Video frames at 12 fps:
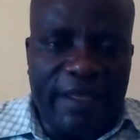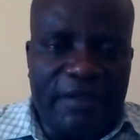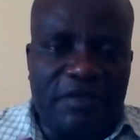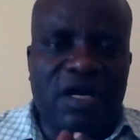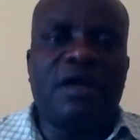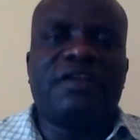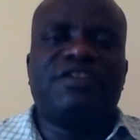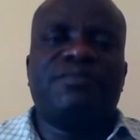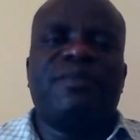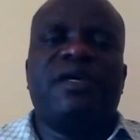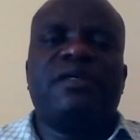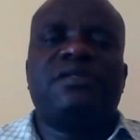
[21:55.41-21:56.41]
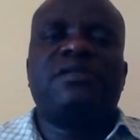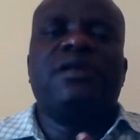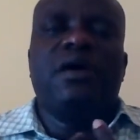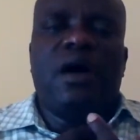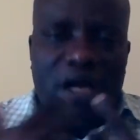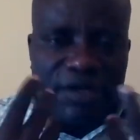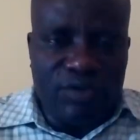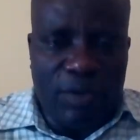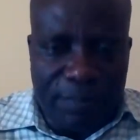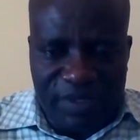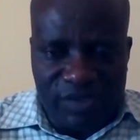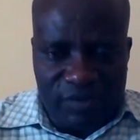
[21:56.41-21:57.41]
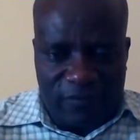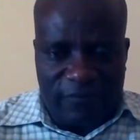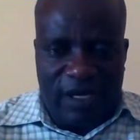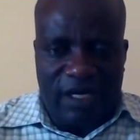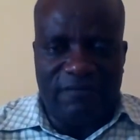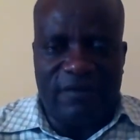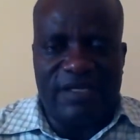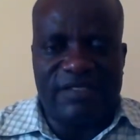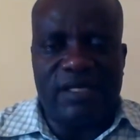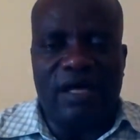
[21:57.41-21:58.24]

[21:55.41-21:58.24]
encouragement and your piece of advice.